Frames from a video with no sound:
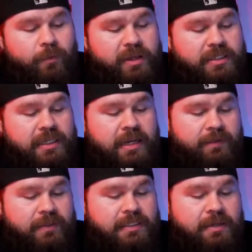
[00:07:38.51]
We just kind of
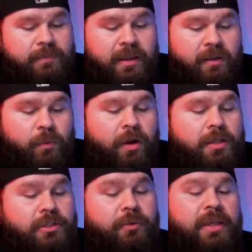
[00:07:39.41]
have to sit back and
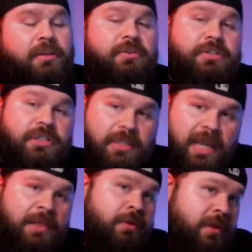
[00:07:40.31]
watch. All we can do is just
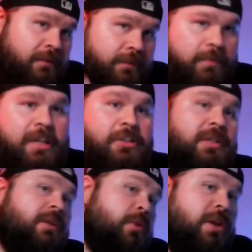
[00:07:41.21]
gather the
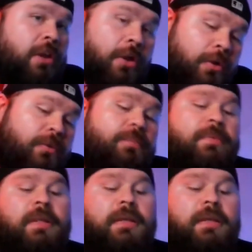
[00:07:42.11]
information that we know